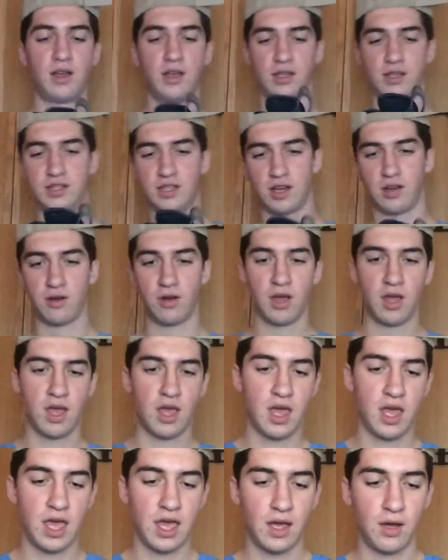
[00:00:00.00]
So
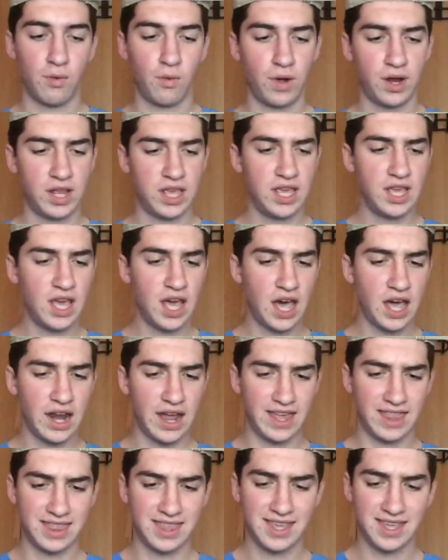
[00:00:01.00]
what he got,
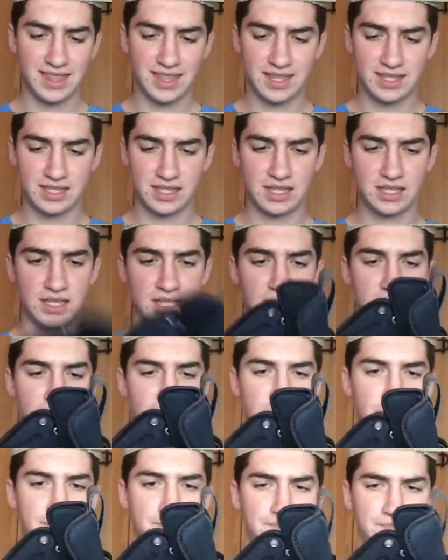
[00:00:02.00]
I think this is
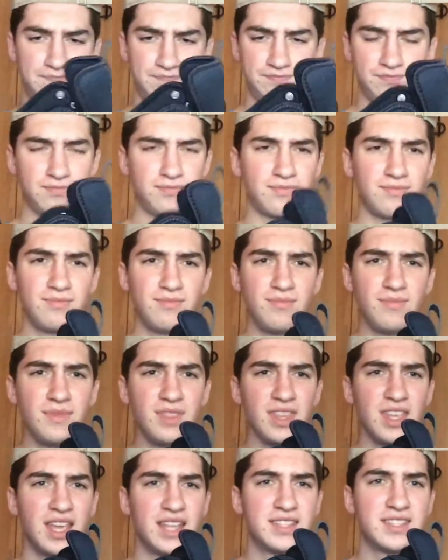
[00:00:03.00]
the,
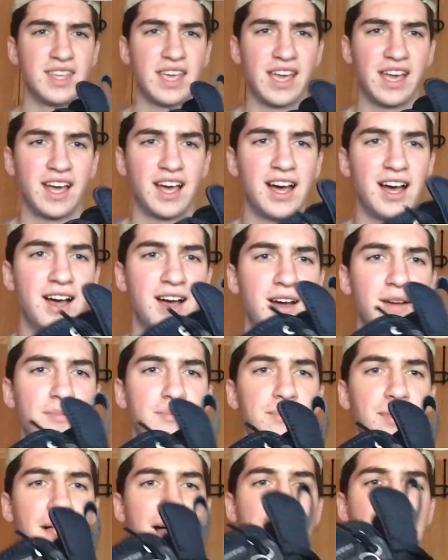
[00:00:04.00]
it's like
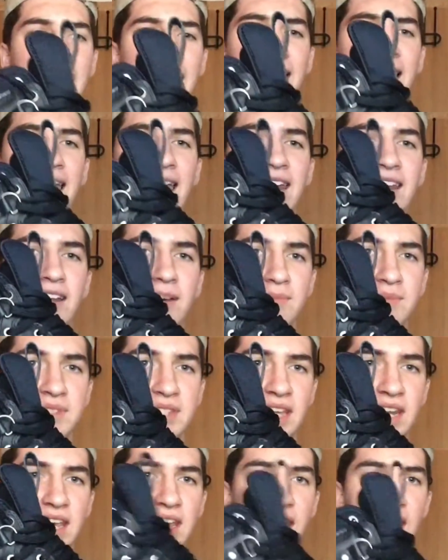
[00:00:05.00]
black and
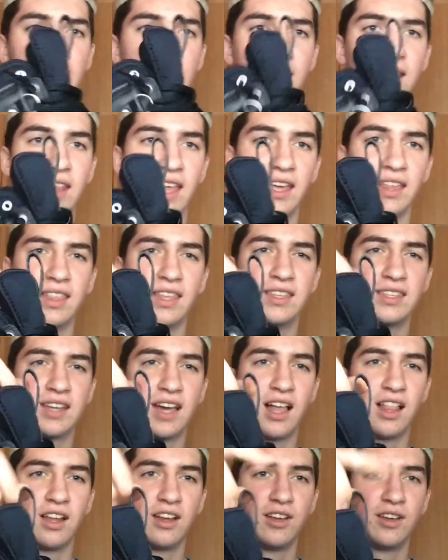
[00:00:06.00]
obsidian, like this
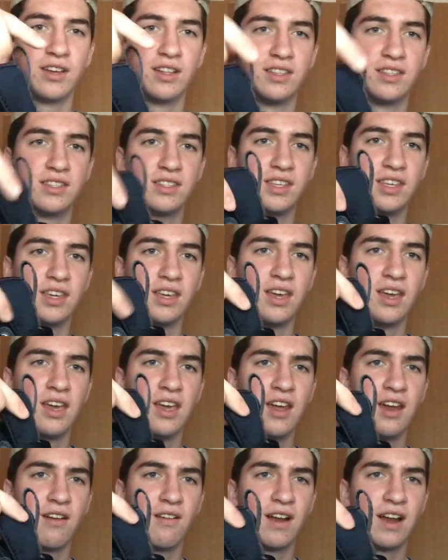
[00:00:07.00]
color you can see
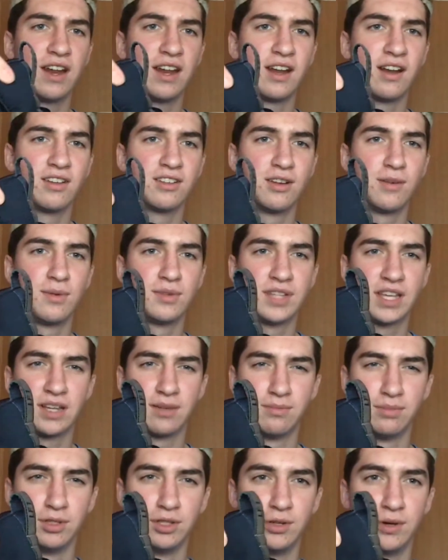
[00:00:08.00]
right here is almost like a
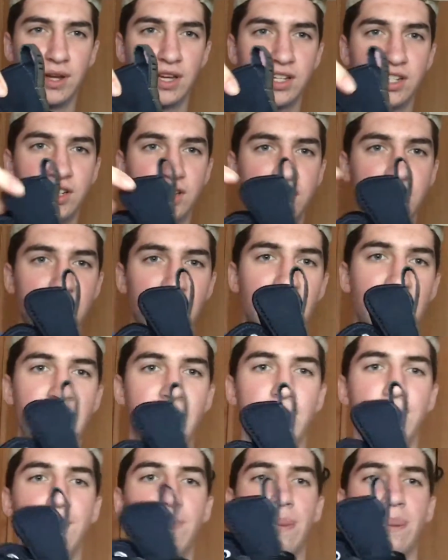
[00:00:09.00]
bluish.
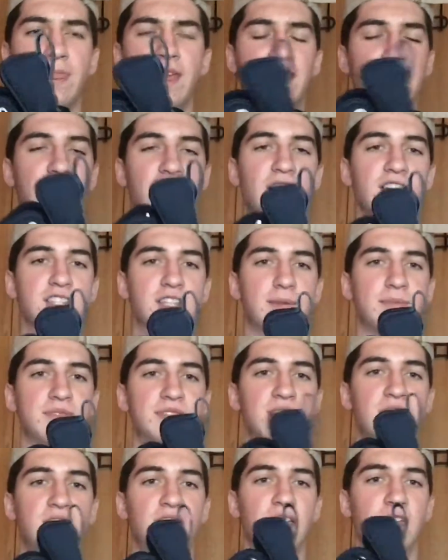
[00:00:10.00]
Nike calls it
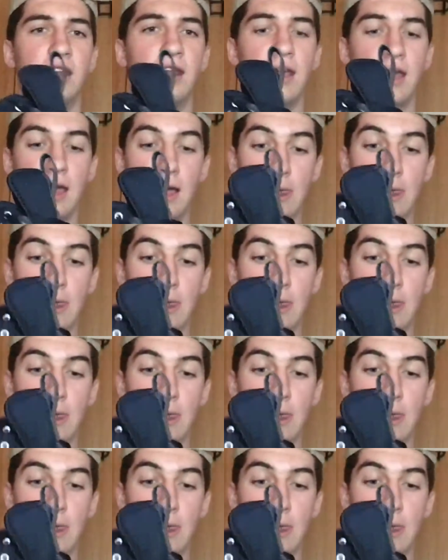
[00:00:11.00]
obsidian.